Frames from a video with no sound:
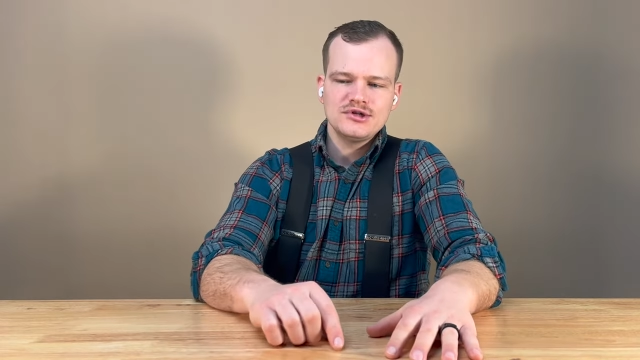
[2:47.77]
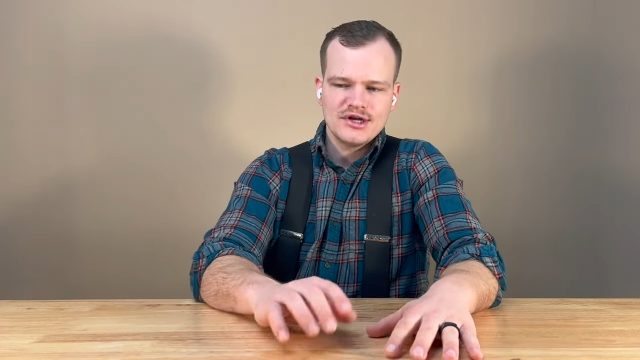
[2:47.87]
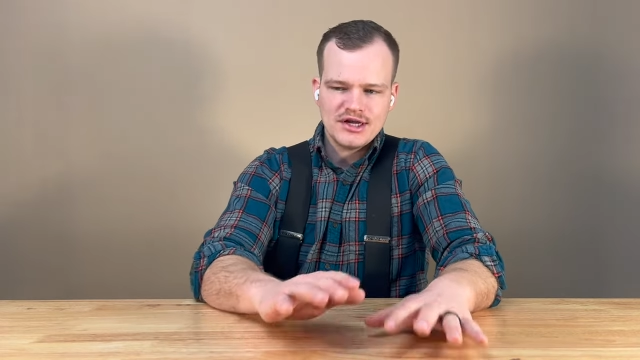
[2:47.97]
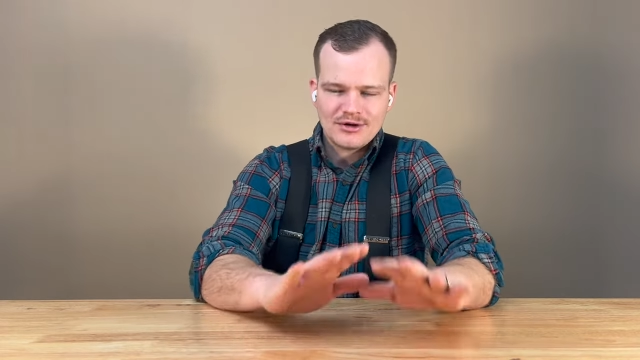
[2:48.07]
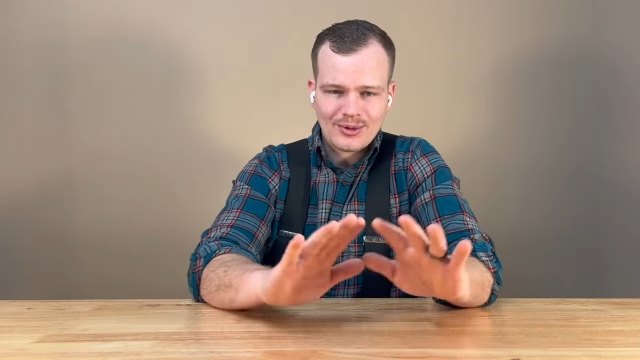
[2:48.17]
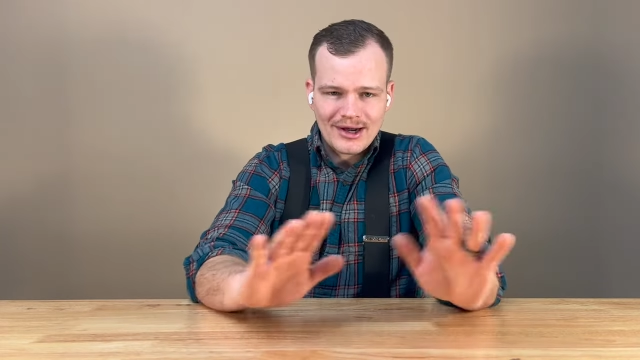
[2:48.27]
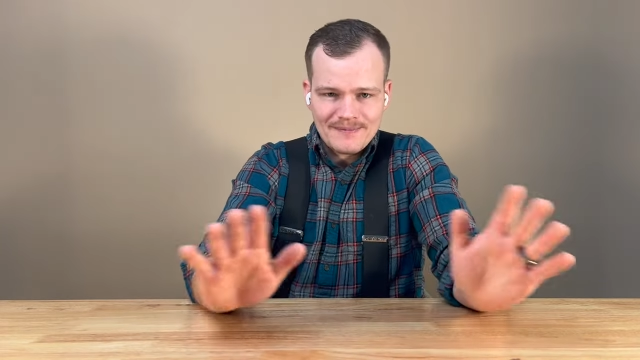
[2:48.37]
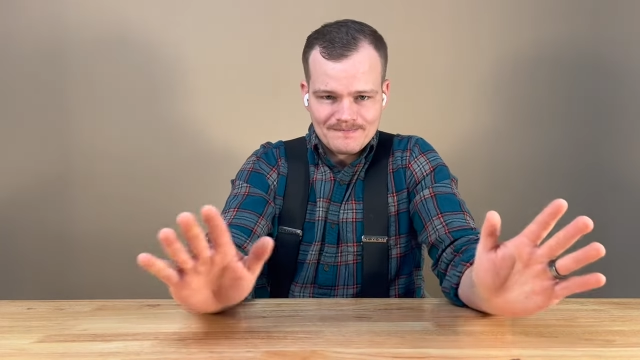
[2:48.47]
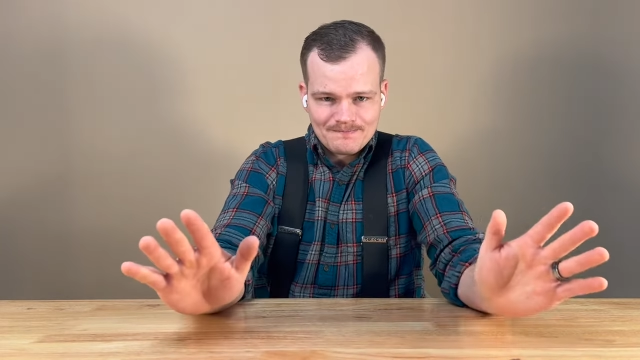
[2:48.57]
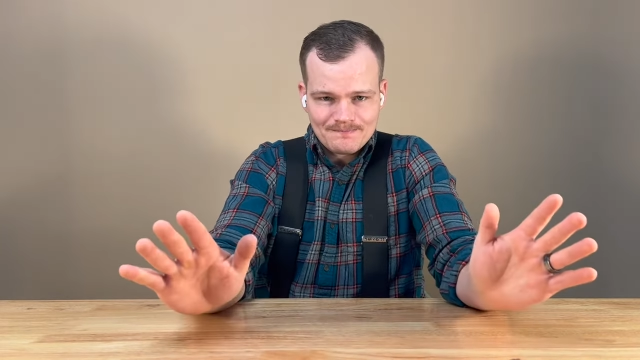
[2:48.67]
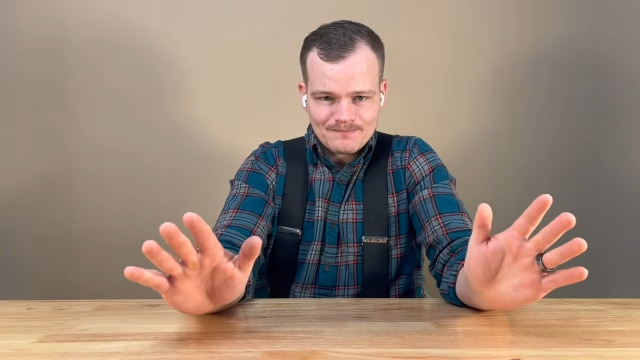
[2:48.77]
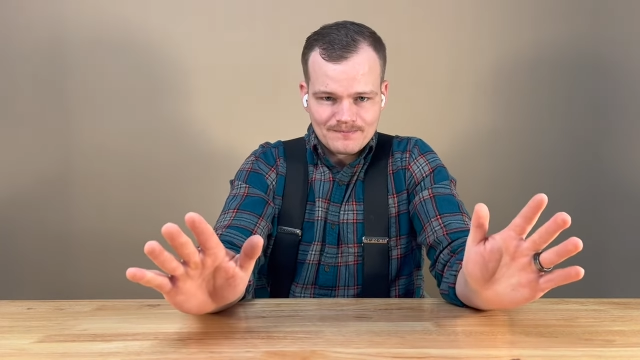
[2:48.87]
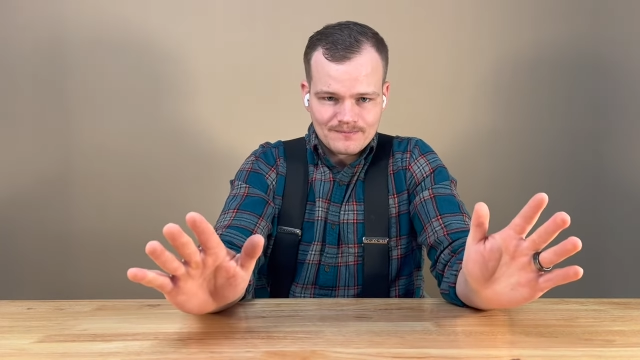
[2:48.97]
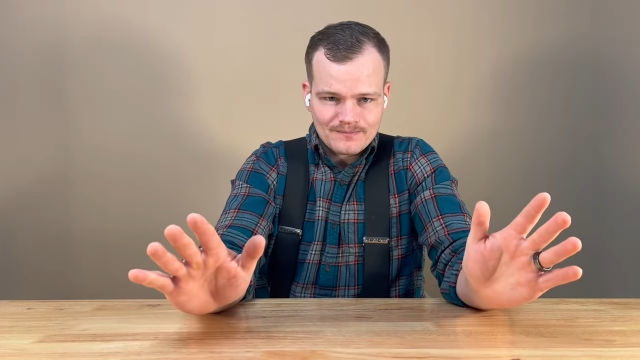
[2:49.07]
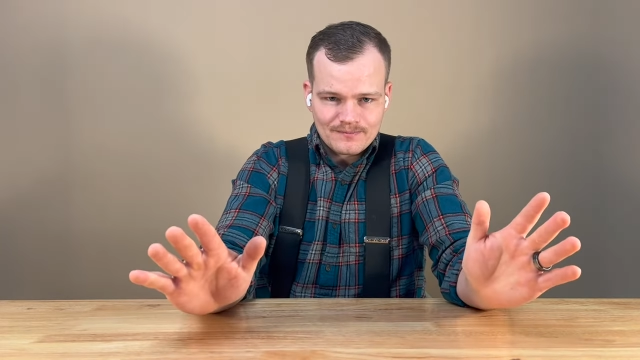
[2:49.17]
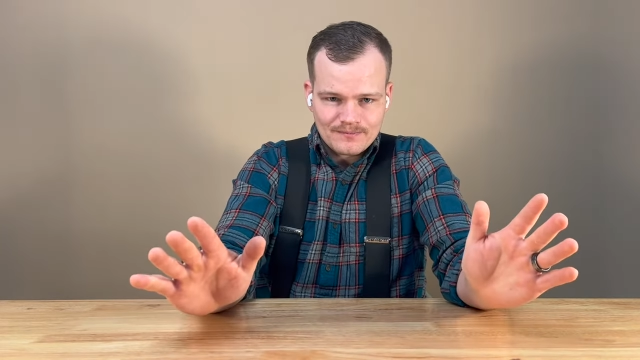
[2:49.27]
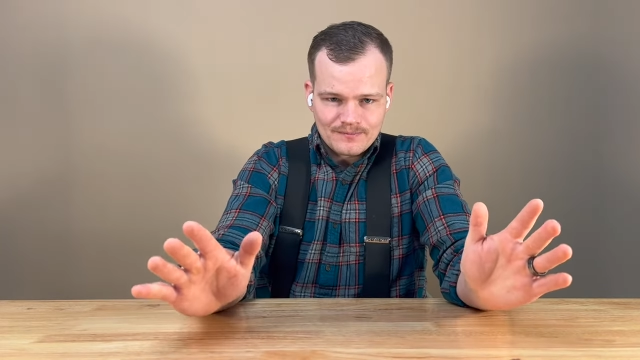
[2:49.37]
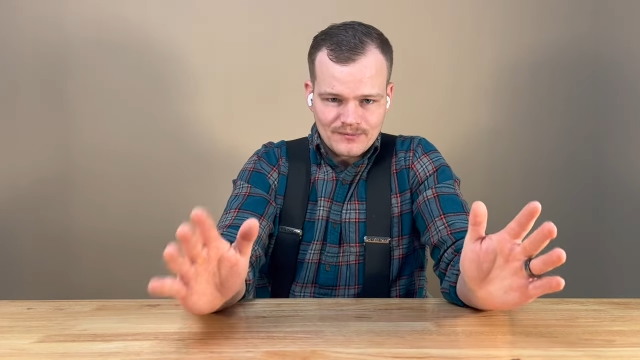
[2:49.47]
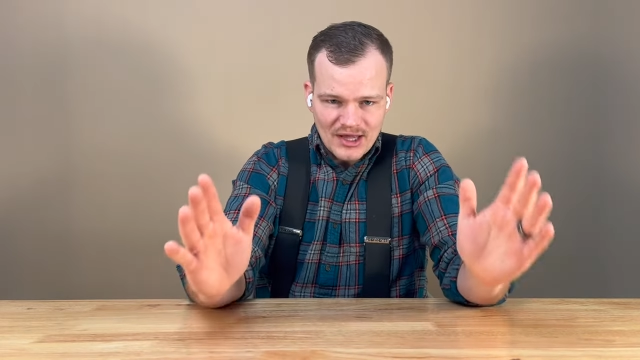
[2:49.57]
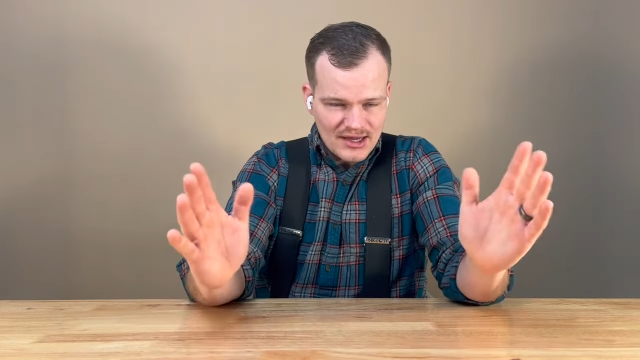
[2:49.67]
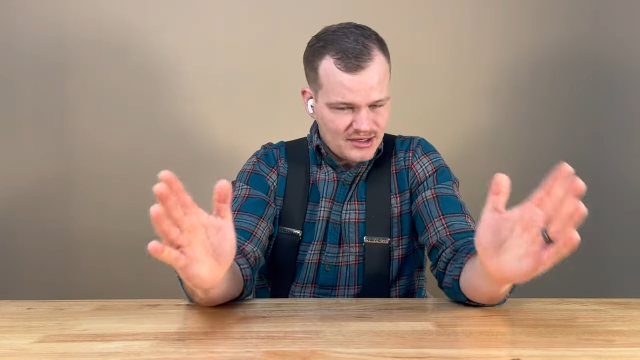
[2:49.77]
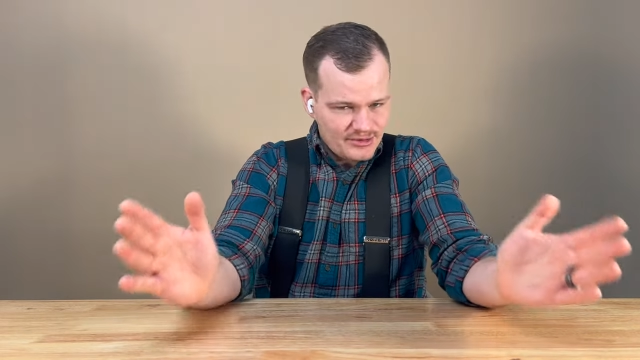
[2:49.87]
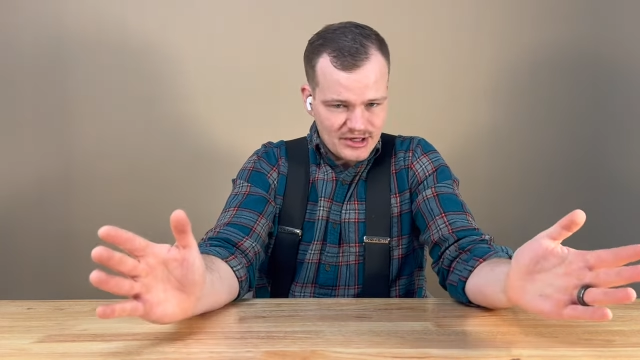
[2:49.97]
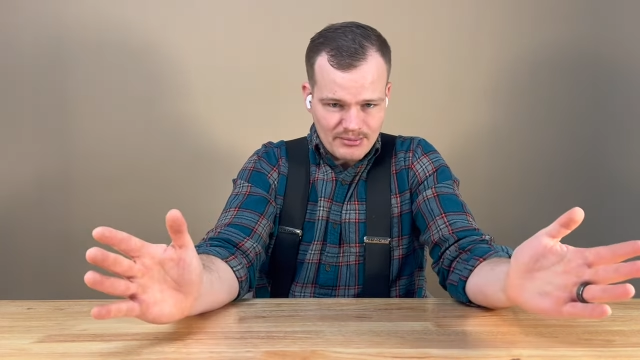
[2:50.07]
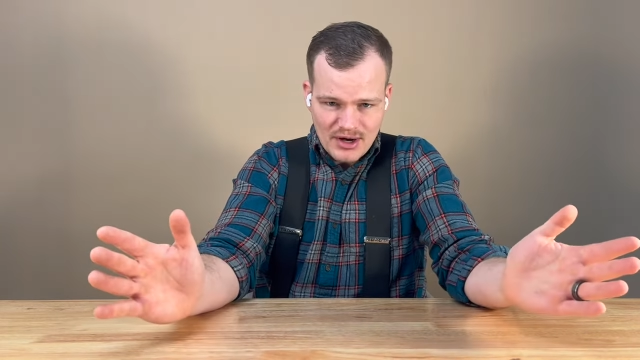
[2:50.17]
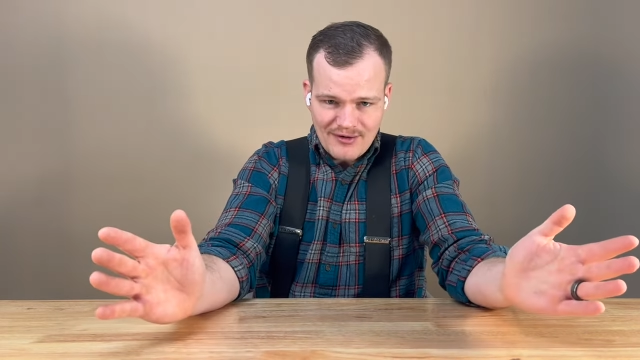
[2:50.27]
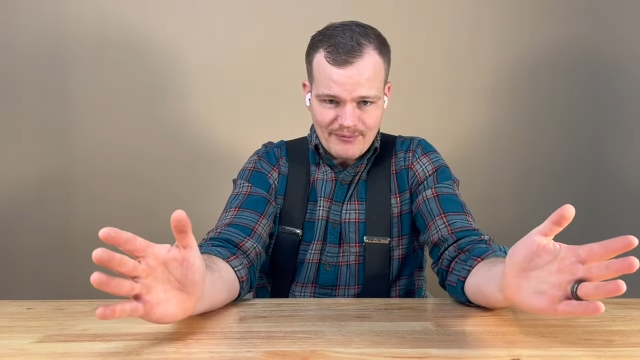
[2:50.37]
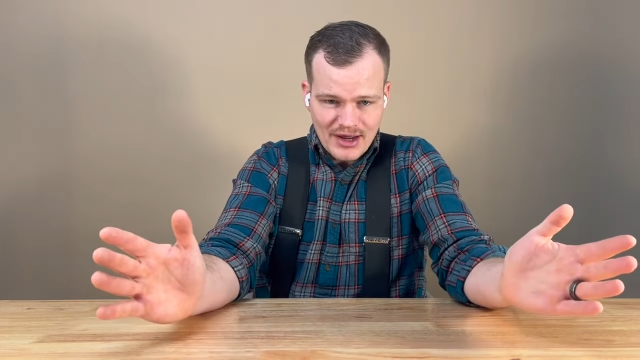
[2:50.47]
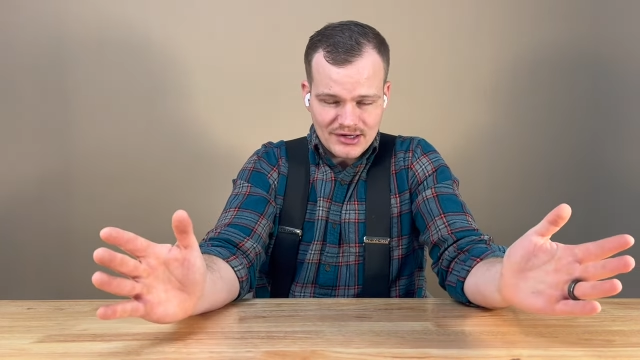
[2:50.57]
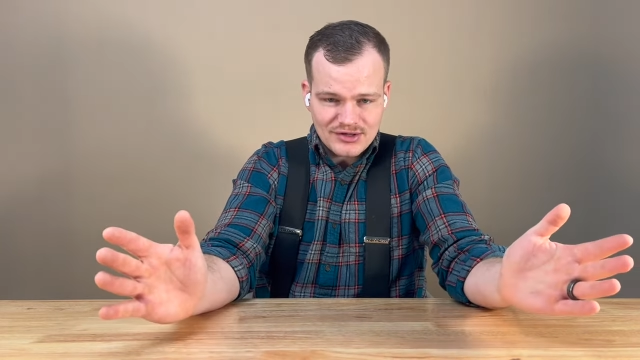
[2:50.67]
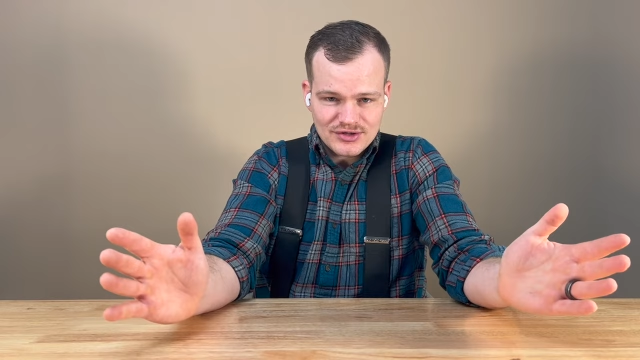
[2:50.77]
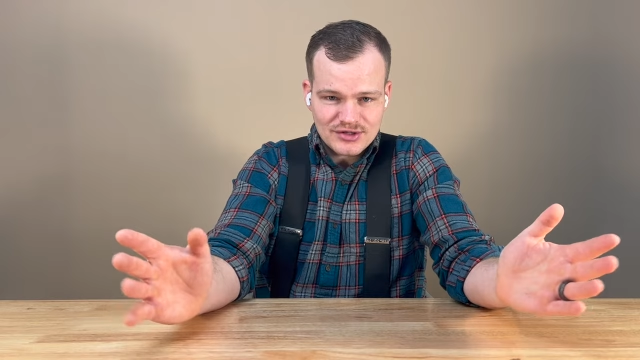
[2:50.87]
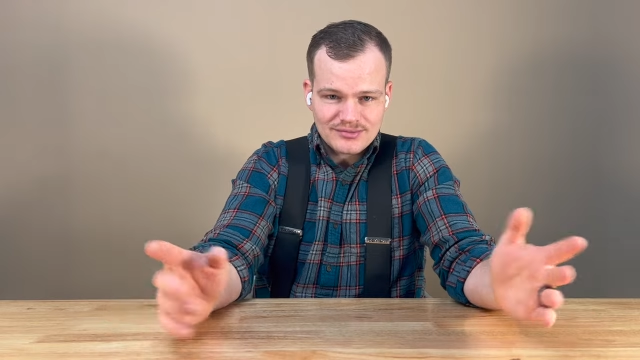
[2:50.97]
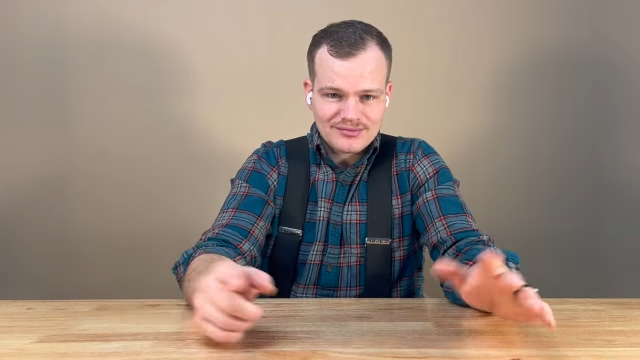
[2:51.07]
Either way, I hate to be the bearer of bad news,